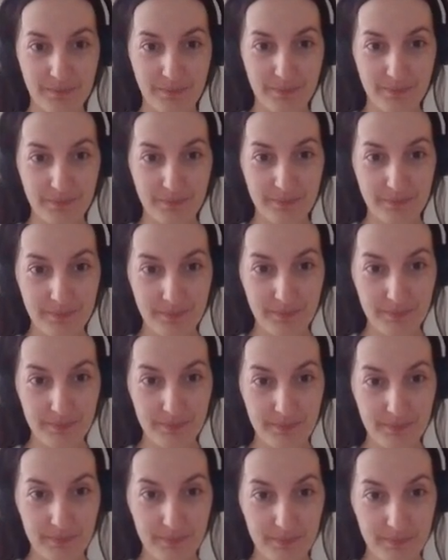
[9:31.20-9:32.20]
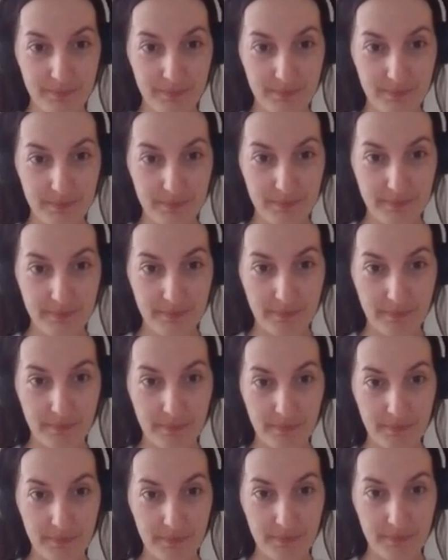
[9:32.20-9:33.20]

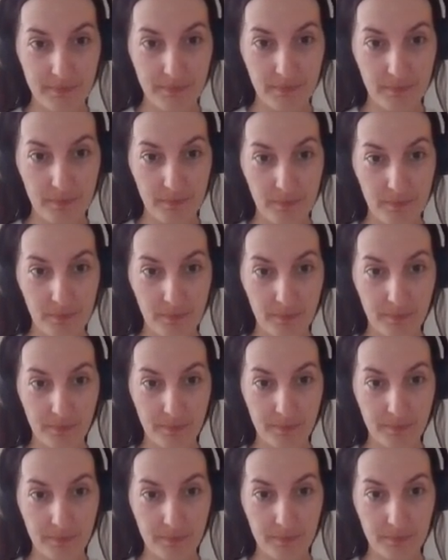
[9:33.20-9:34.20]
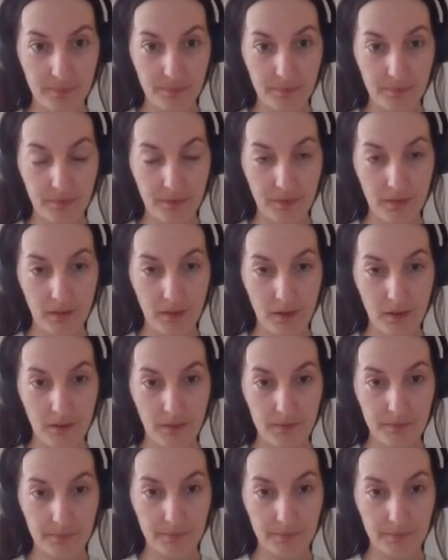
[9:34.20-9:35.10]
This person isn't speaking.